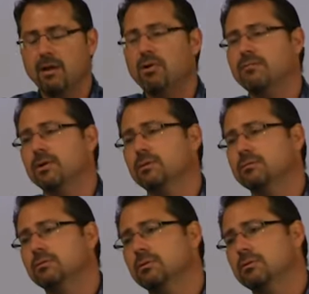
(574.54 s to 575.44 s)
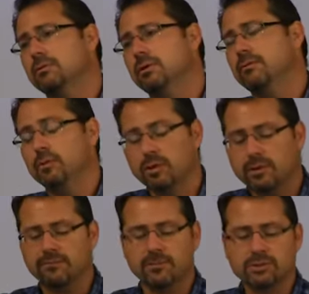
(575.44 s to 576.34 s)
However, if you
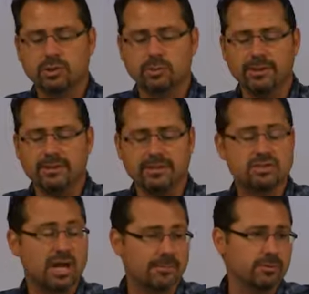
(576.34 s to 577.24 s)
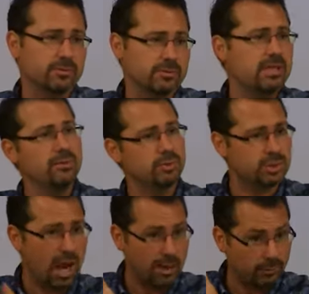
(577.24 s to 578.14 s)
look at 1 Corinthians chapter 13,
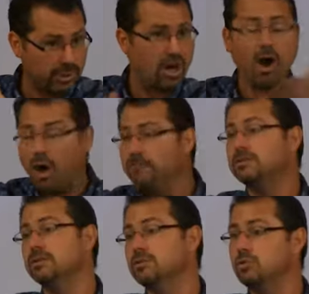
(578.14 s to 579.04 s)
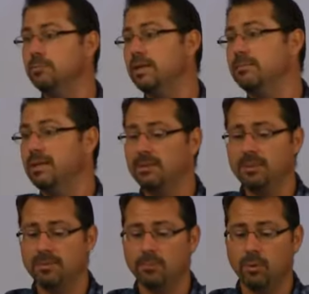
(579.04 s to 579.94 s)
which I read often to many, many
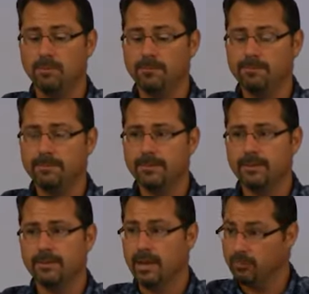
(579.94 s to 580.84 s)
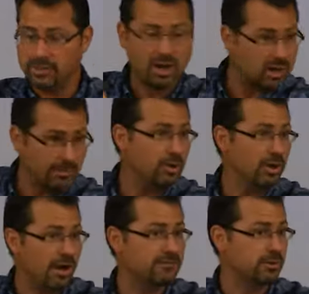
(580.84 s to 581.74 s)
people, and we talk about
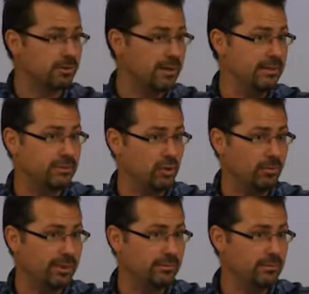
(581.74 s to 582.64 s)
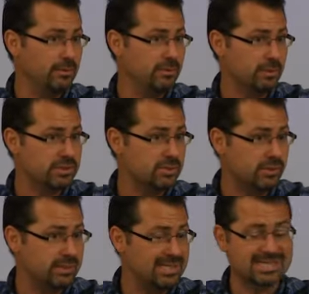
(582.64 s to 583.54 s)
it often around here, don't we? What does
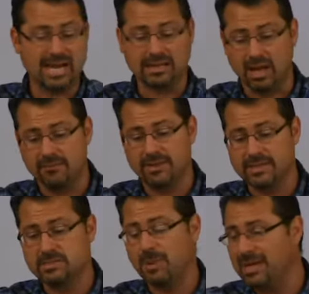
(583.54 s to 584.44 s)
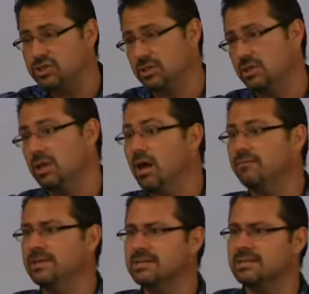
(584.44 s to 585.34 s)
Corinthians say? Love is patient and
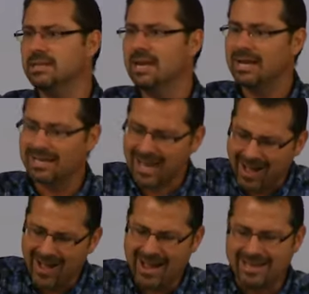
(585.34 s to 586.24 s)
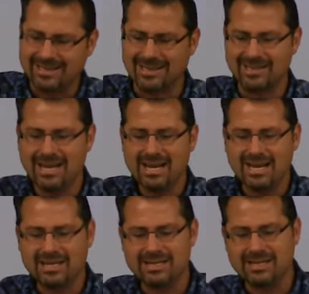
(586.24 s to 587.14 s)
love is kind and
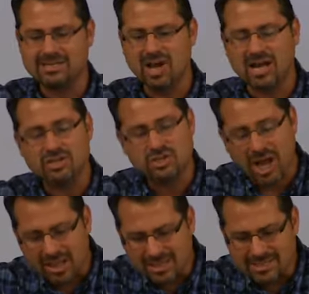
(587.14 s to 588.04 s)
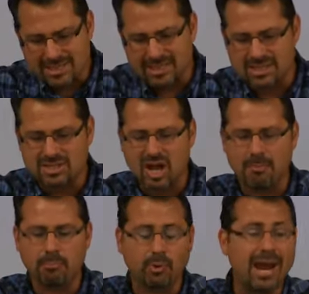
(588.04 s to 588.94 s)
it is not jealous and it does
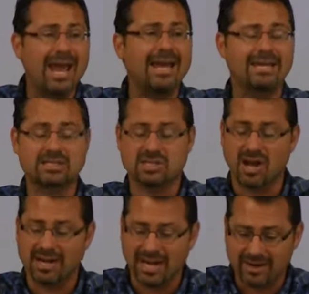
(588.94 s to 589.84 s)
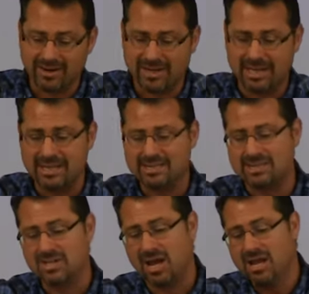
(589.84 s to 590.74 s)
not brag, it's not arrogant, it
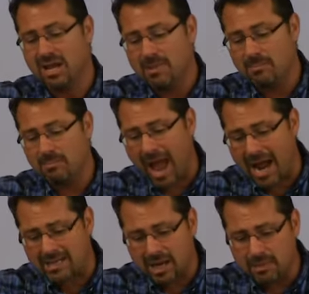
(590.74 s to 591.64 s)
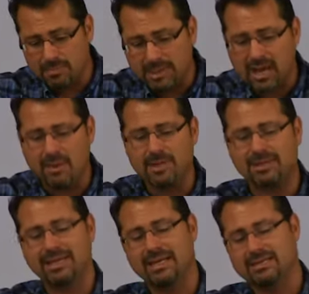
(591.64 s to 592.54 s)
does not act
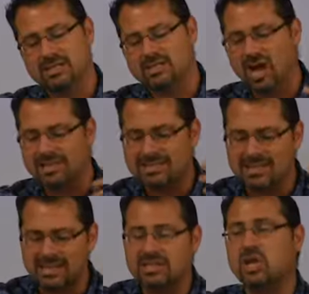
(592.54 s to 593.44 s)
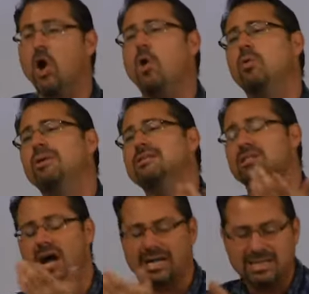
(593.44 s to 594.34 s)
unbecomingly, it does not seek its own,
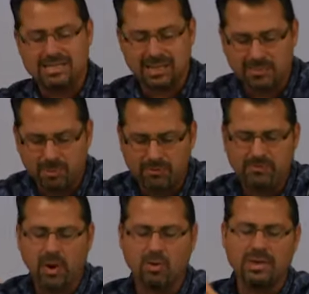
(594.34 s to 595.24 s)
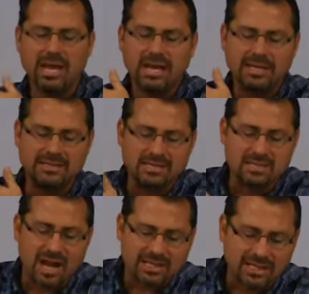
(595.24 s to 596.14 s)
it's not easily provoked, it
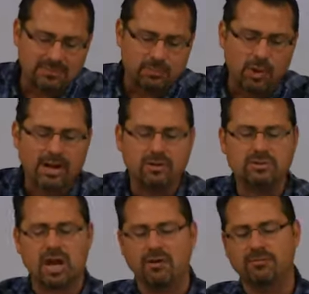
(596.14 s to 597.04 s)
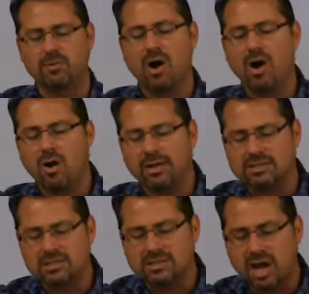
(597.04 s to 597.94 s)
does not keep records of wrong,
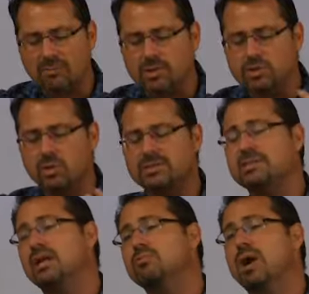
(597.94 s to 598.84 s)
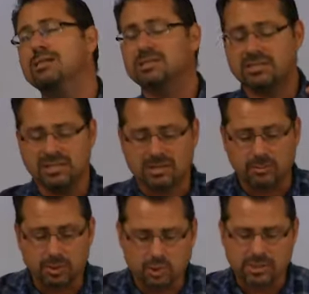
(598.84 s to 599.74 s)
it does not rejoice in unrighteousness,
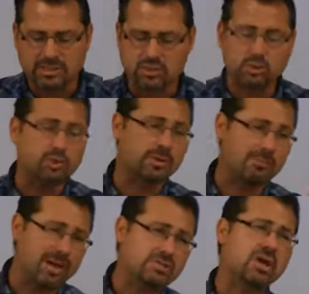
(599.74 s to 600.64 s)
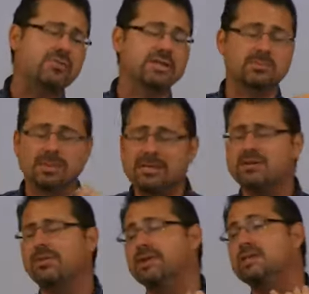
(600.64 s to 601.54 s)
it rejoices in truth, it bears all things, it
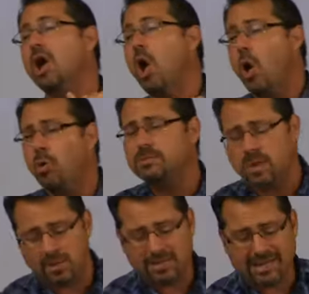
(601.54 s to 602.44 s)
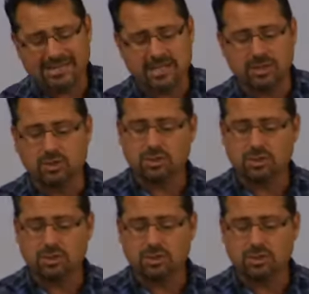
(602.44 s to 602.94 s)
believes all things, hopes all things, it